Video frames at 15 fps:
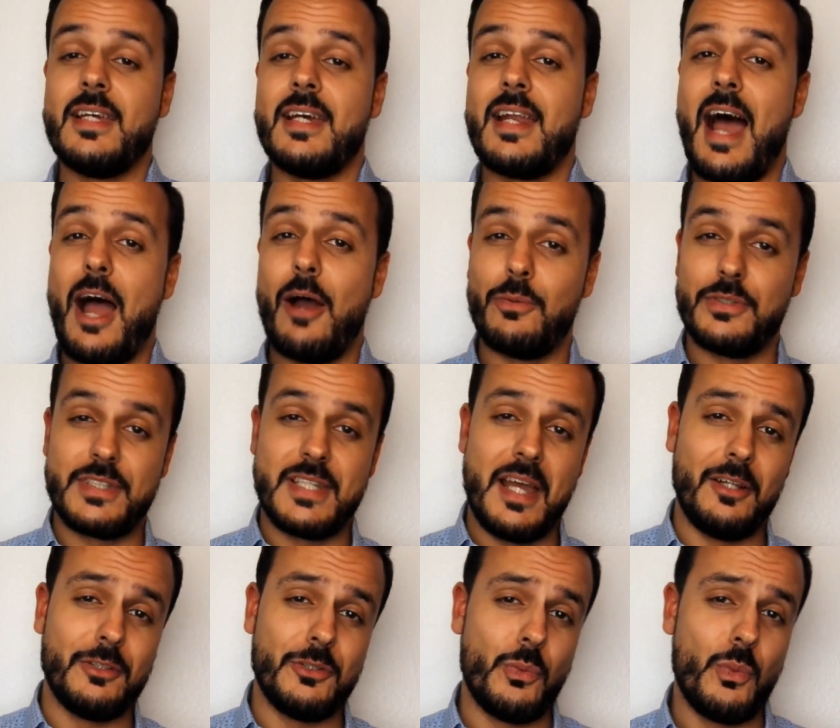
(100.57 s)
then I will
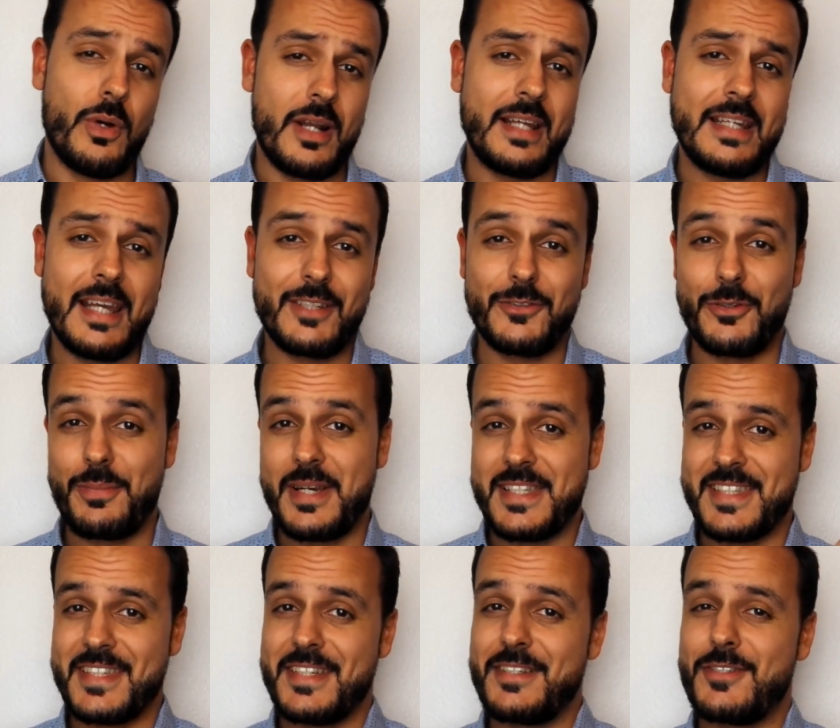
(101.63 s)
tell you what I get on my
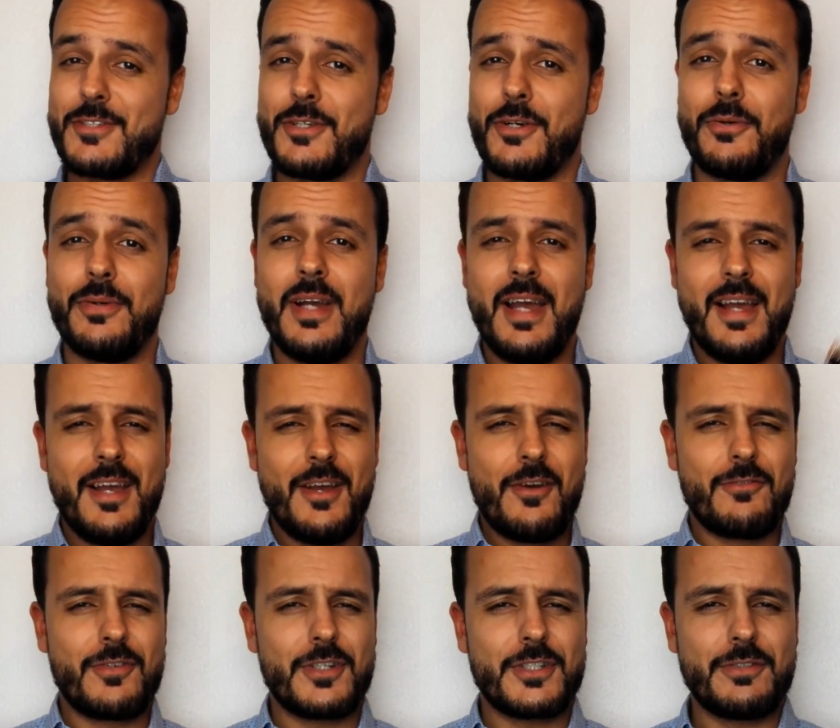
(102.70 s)
skin. So
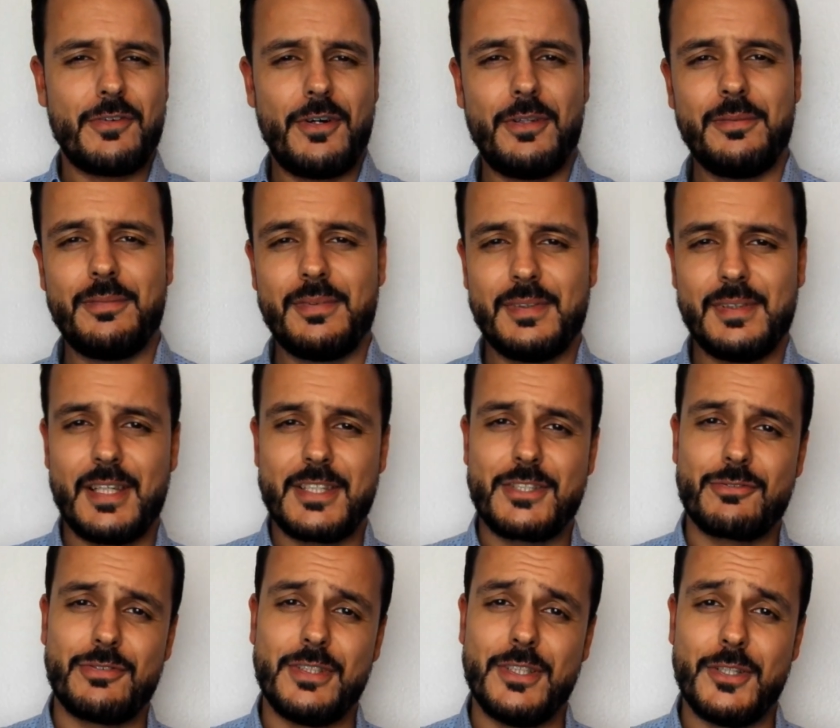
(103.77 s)
first of all,
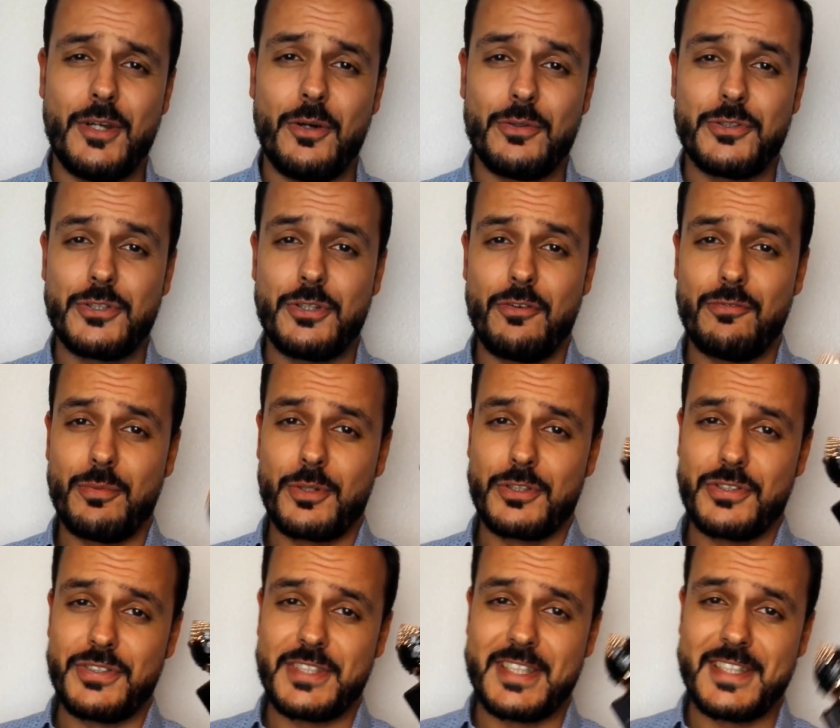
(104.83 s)
let's read the notes of
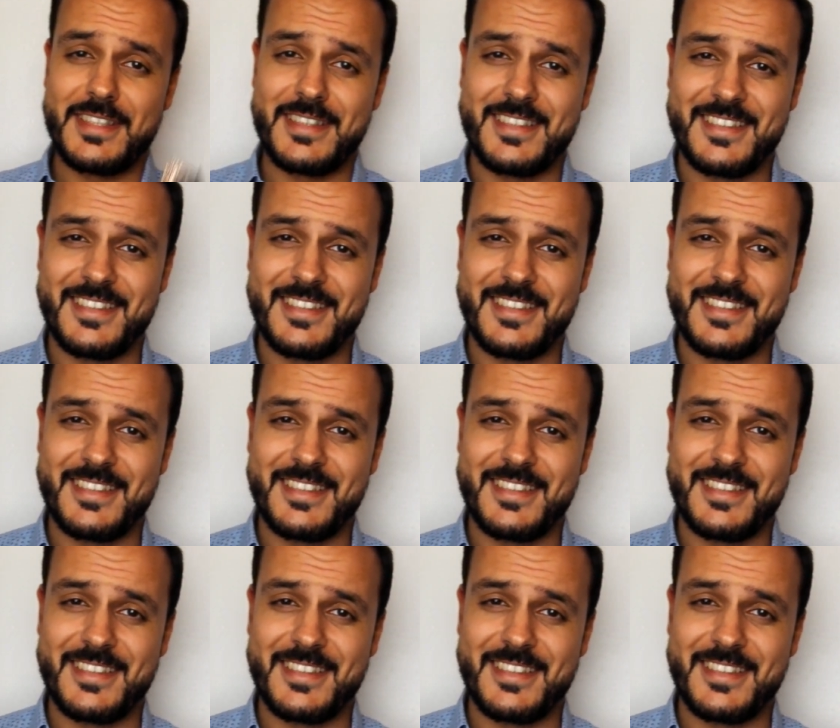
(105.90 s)
Mortal Skin.